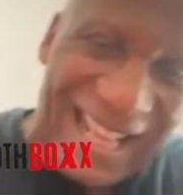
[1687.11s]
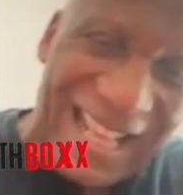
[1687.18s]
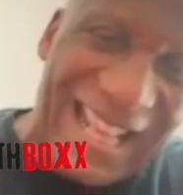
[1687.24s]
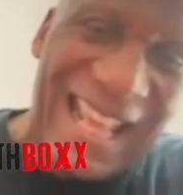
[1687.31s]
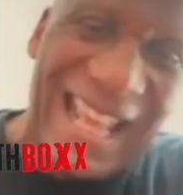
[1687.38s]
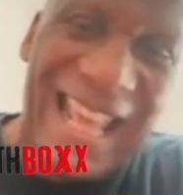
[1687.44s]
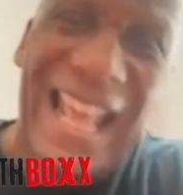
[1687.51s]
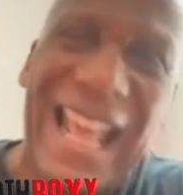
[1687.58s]

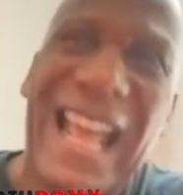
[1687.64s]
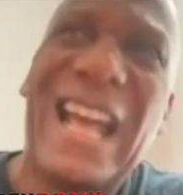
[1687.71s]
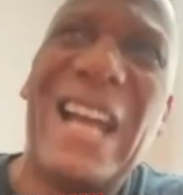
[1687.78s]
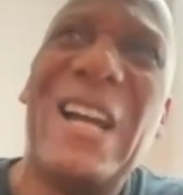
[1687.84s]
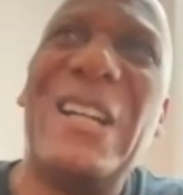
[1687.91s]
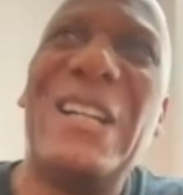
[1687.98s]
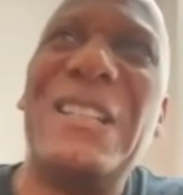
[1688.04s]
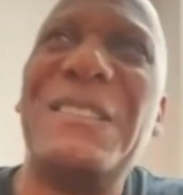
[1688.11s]

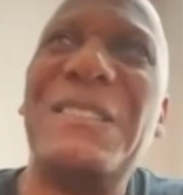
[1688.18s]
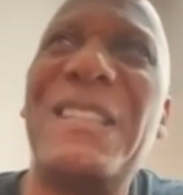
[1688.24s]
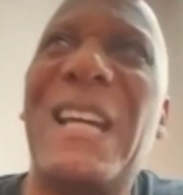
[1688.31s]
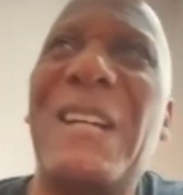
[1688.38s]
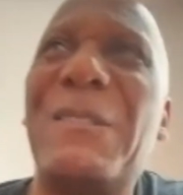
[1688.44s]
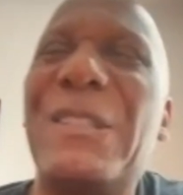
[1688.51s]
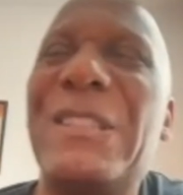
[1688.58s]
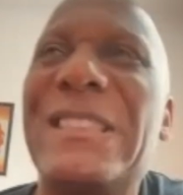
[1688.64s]

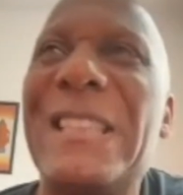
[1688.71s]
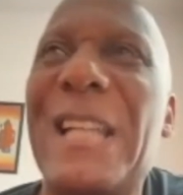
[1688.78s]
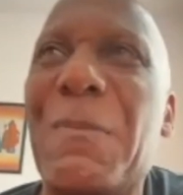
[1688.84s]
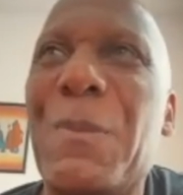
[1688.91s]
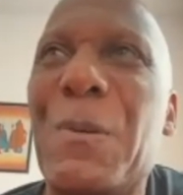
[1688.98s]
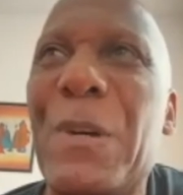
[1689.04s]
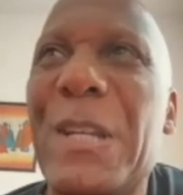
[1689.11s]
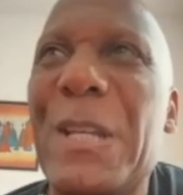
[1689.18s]
It was
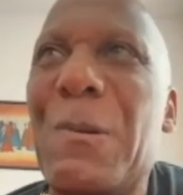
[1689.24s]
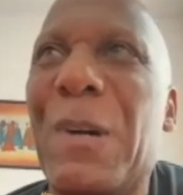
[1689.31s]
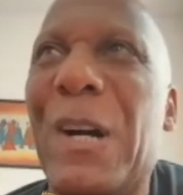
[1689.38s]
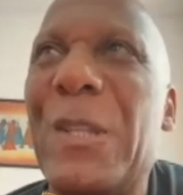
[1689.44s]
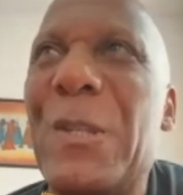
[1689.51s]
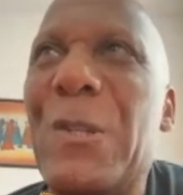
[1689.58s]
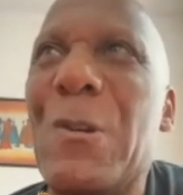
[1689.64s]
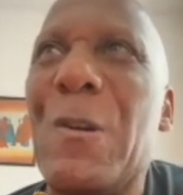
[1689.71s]
Napa when he
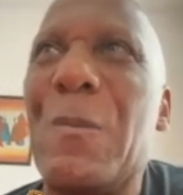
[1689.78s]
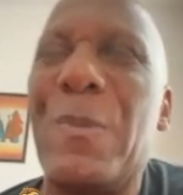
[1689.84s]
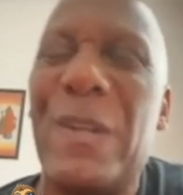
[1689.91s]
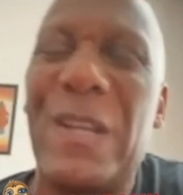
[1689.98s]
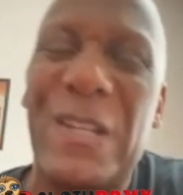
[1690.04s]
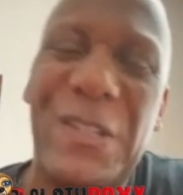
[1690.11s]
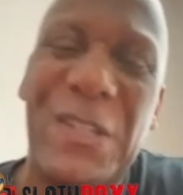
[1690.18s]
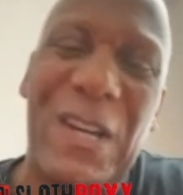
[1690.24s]
won
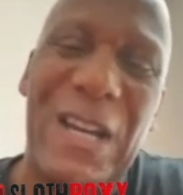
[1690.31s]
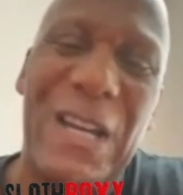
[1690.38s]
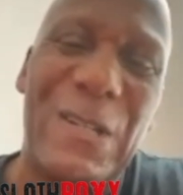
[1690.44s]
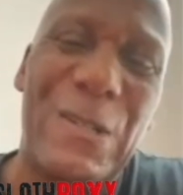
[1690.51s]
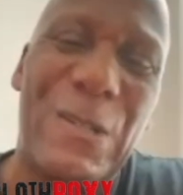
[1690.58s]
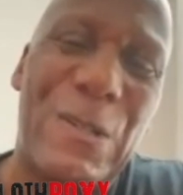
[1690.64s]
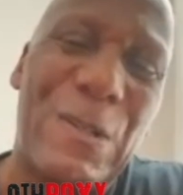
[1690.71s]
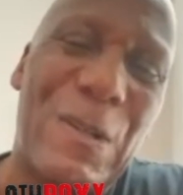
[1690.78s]
European
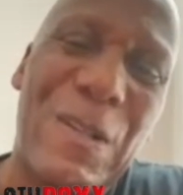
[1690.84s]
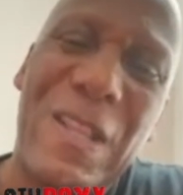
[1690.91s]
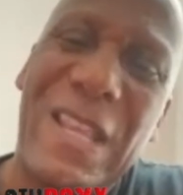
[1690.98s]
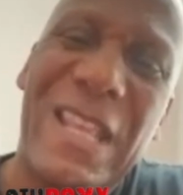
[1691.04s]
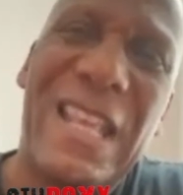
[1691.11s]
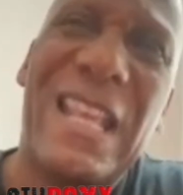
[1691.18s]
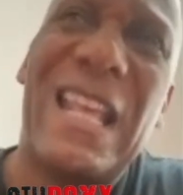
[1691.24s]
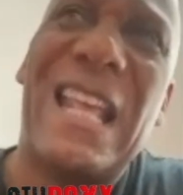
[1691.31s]
title,
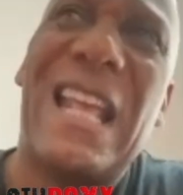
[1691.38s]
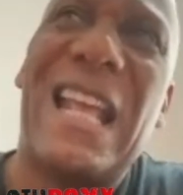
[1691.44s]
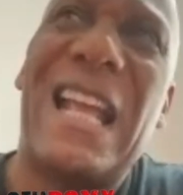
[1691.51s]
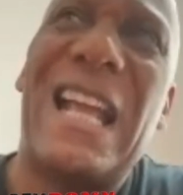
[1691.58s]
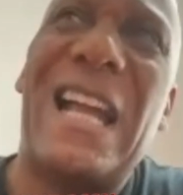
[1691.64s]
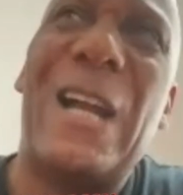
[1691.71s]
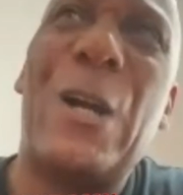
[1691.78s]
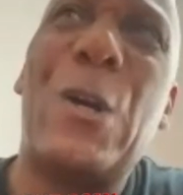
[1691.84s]

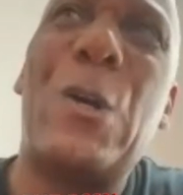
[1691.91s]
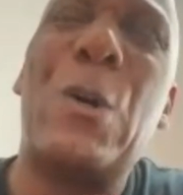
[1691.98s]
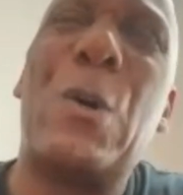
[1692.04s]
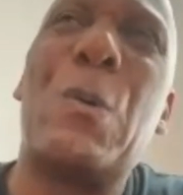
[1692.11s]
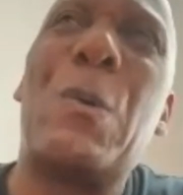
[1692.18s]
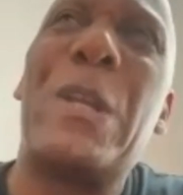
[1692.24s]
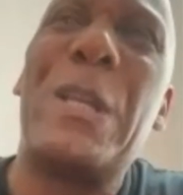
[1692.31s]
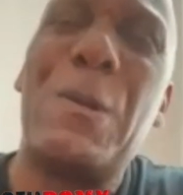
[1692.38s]
and
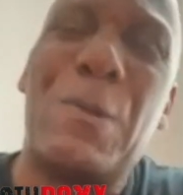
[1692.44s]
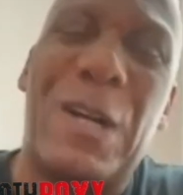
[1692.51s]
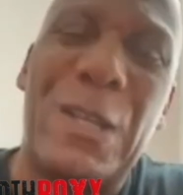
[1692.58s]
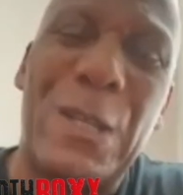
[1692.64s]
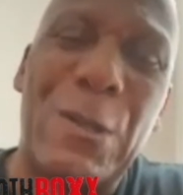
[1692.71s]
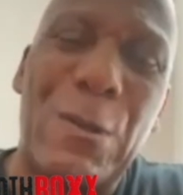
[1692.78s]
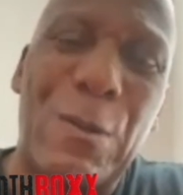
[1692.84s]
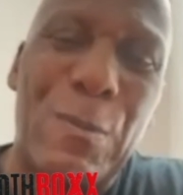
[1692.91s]
Cook when he won
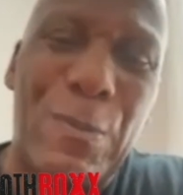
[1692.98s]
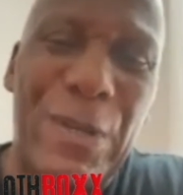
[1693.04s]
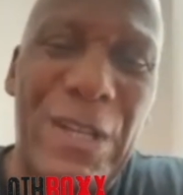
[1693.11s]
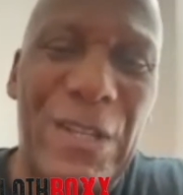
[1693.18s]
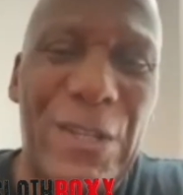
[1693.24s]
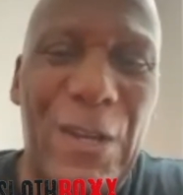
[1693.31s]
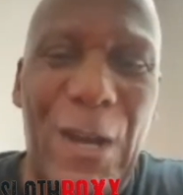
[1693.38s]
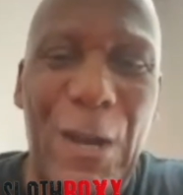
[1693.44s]
the
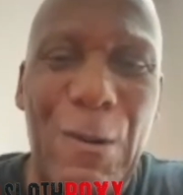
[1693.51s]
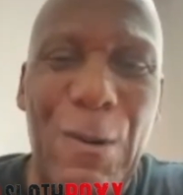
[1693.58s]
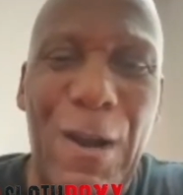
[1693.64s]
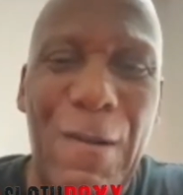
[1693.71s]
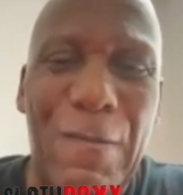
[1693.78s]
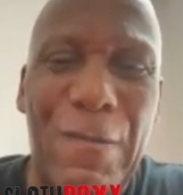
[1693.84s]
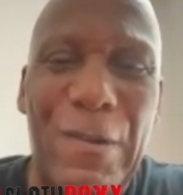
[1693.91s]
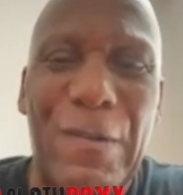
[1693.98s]
European title
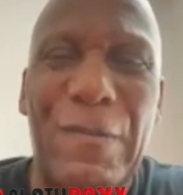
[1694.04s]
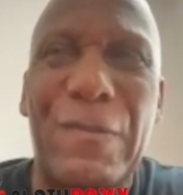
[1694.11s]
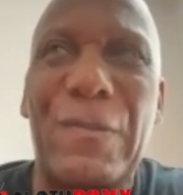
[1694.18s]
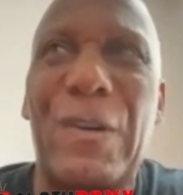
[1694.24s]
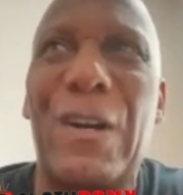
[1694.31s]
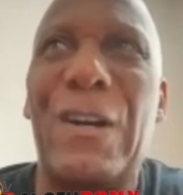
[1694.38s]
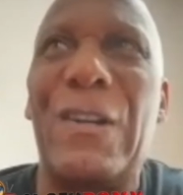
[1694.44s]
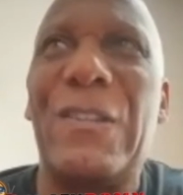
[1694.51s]
over in
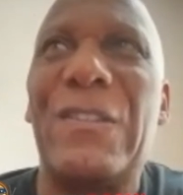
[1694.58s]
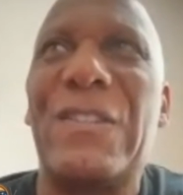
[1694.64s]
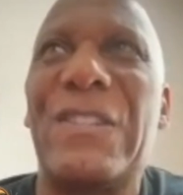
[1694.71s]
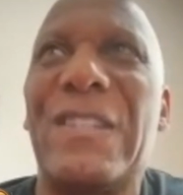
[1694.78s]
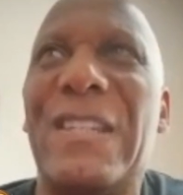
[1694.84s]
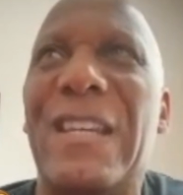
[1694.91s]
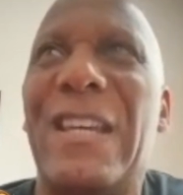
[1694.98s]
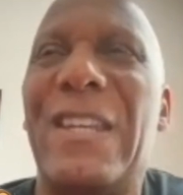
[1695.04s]

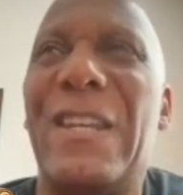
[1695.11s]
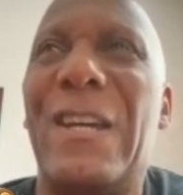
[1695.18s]
France, and